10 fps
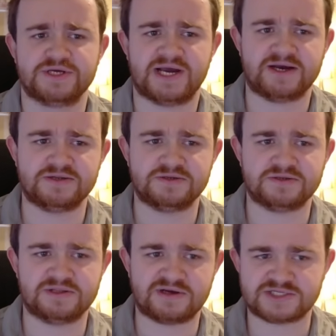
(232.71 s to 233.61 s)

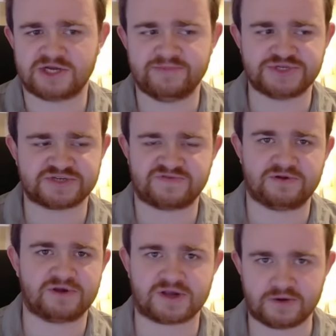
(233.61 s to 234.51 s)
And last time, it just
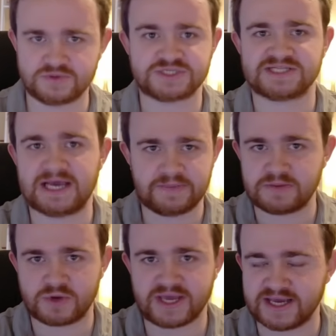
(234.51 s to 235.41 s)
felt like I was
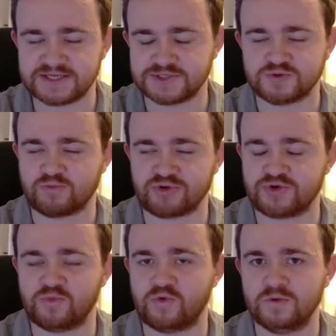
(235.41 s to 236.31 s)
slamming my head into a brick
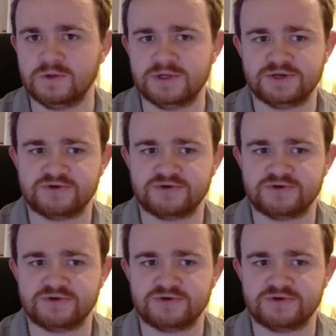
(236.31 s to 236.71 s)
wall,